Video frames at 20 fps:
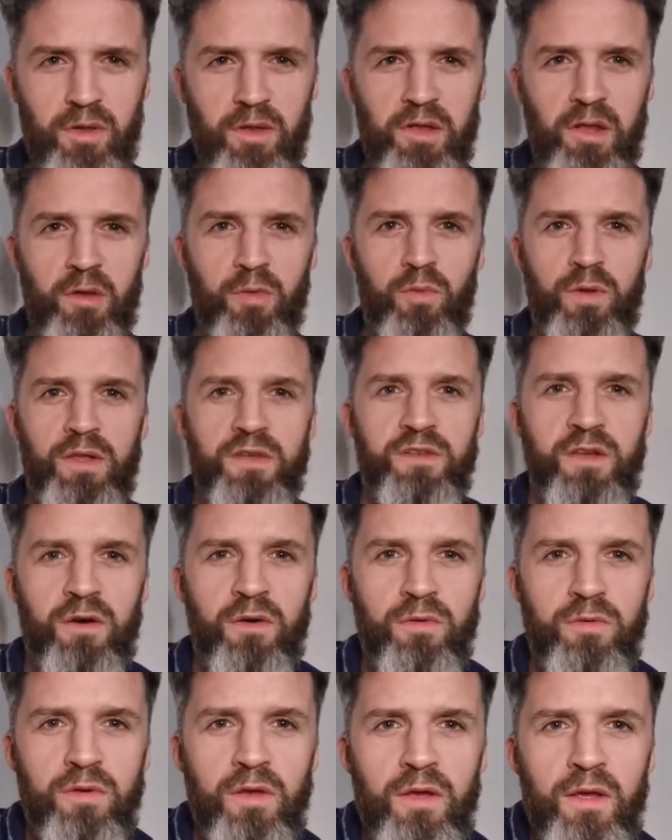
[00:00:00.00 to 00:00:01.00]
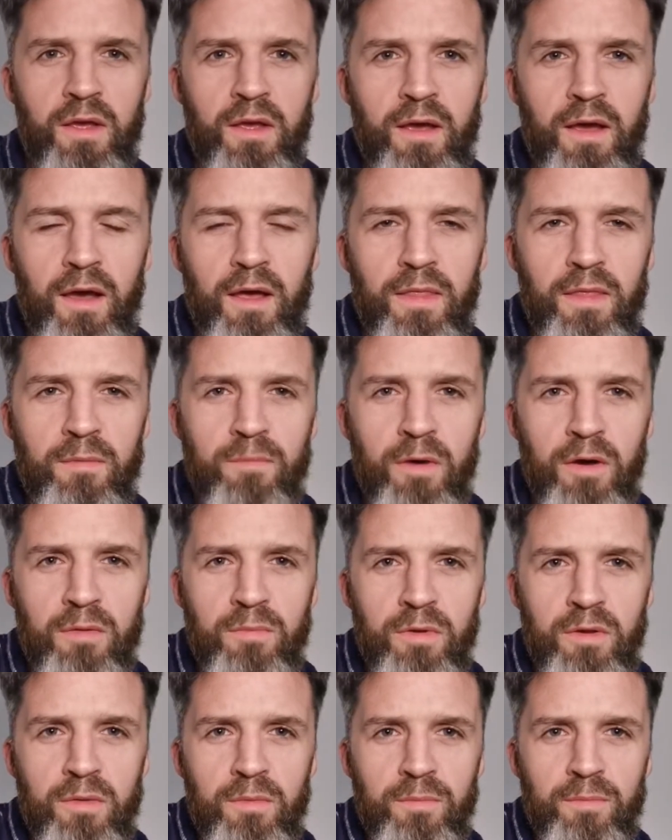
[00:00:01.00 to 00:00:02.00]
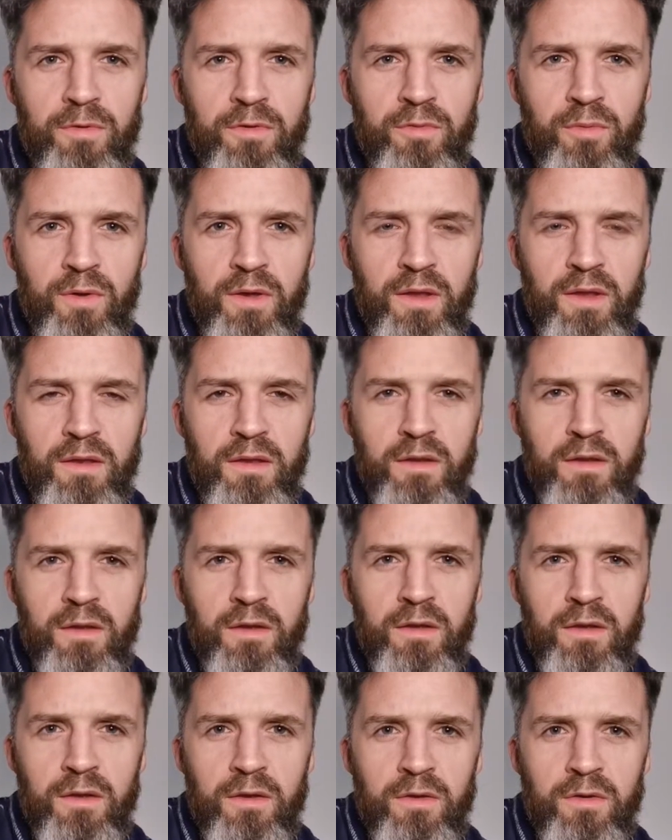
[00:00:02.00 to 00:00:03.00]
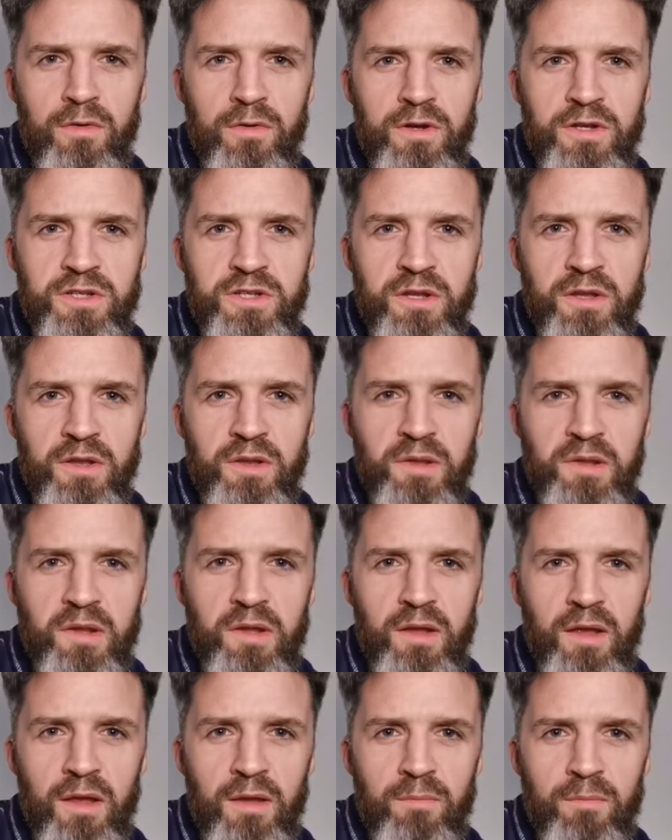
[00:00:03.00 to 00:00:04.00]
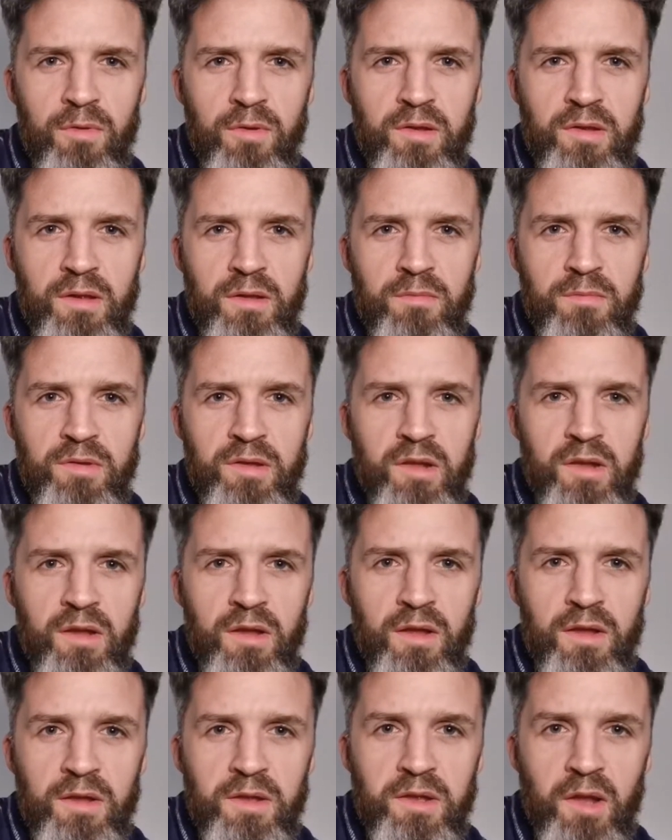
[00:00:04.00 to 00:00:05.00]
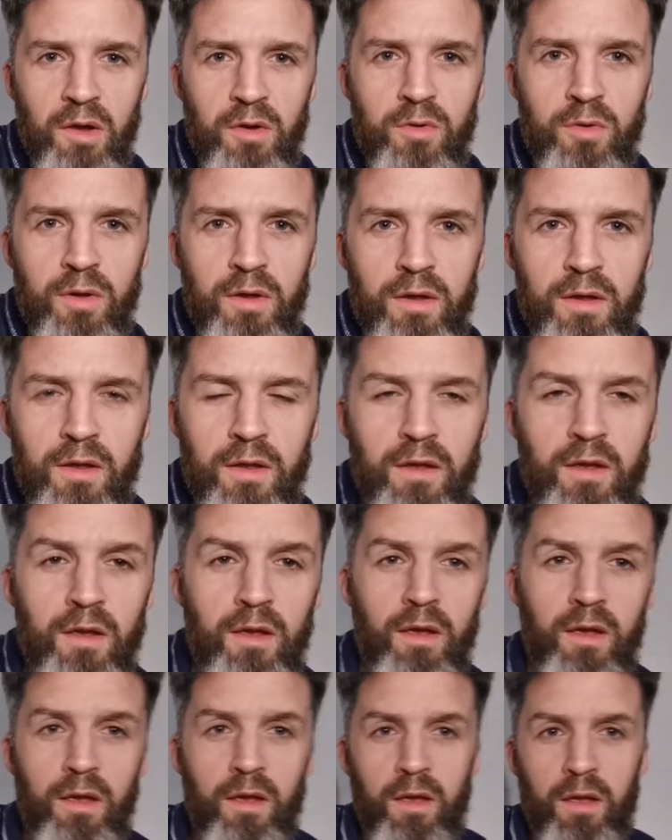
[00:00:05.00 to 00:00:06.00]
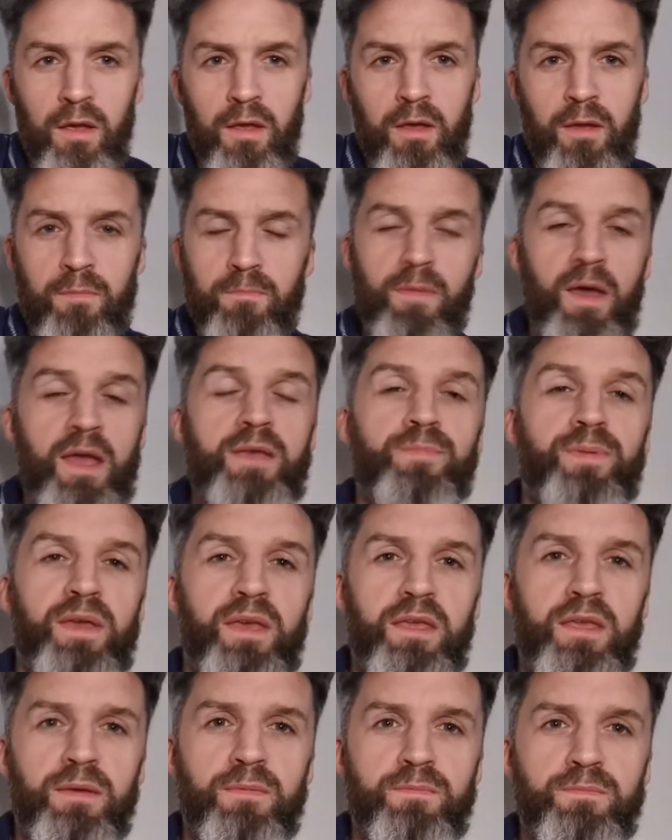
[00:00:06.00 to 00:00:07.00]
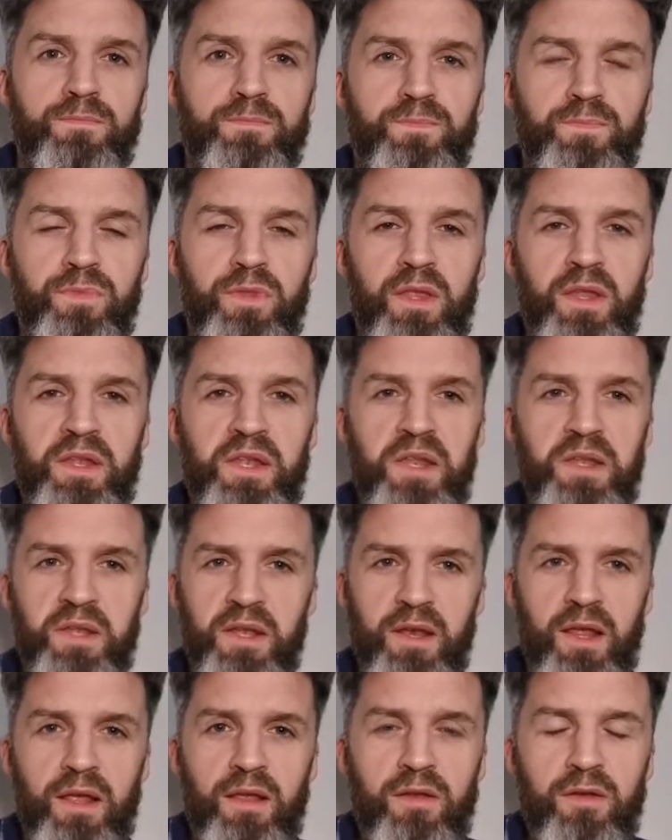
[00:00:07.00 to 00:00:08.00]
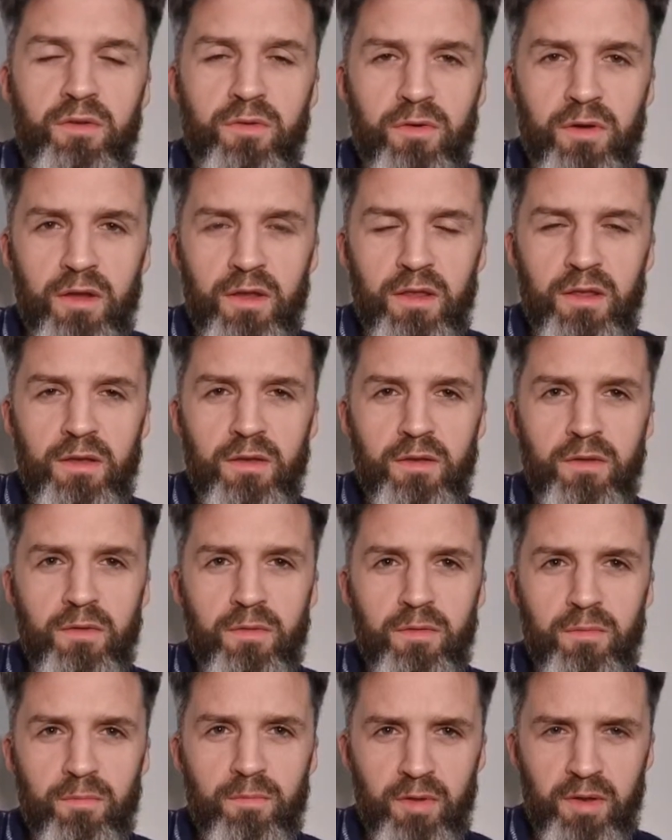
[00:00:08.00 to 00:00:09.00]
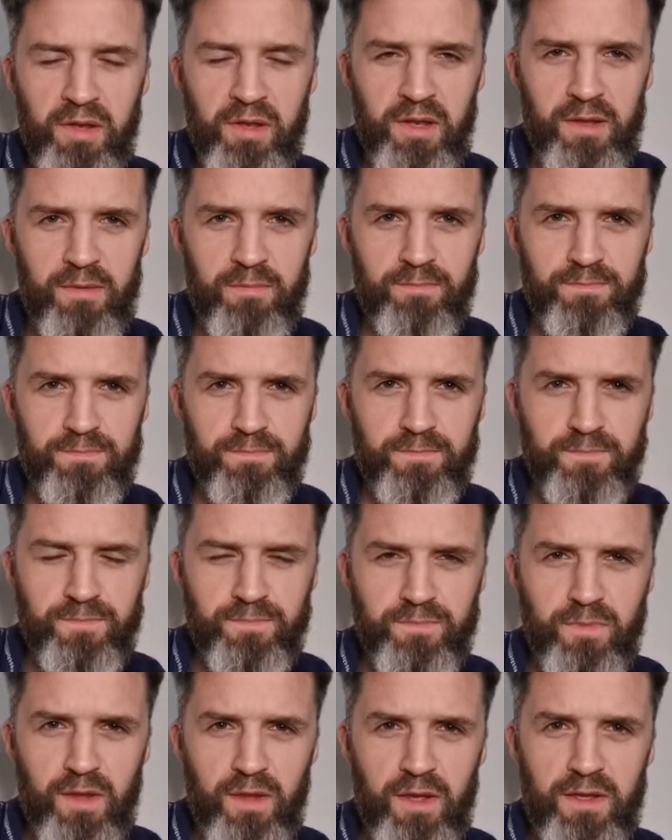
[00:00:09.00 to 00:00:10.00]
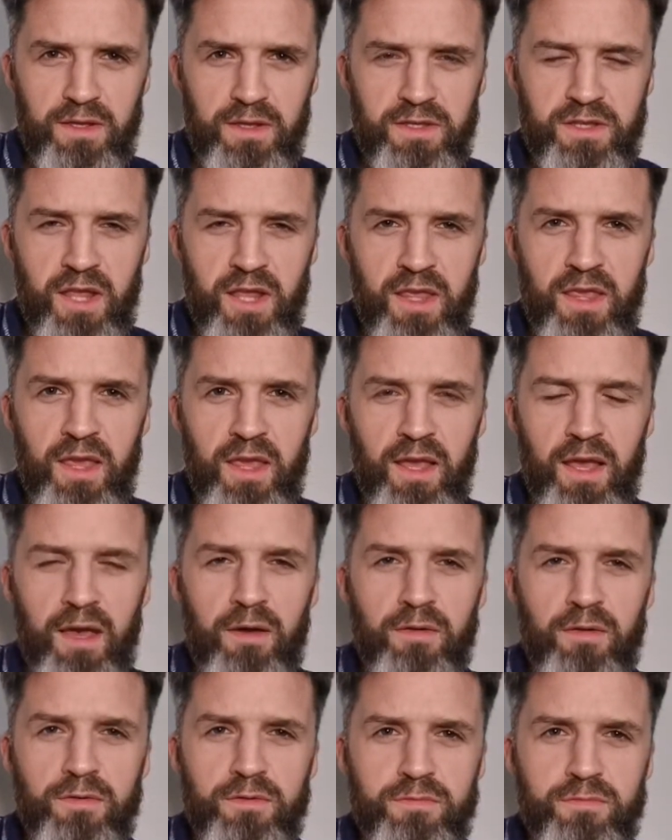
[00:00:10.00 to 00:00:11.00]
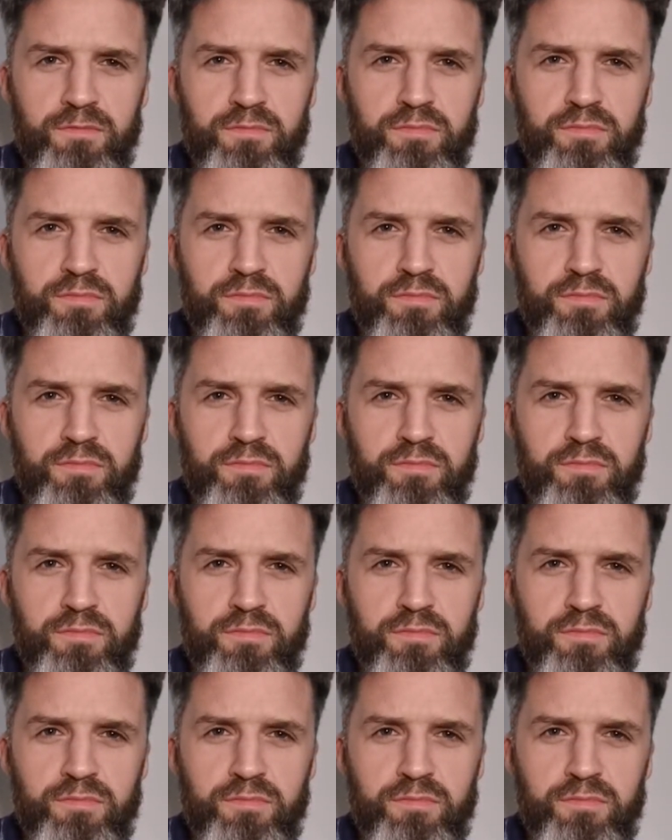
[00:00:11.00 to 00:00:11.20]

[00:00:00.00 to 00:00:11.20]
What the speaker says: so we're told, at the moment between Christians and Muslims. So maybe this is an angry Muslim taking out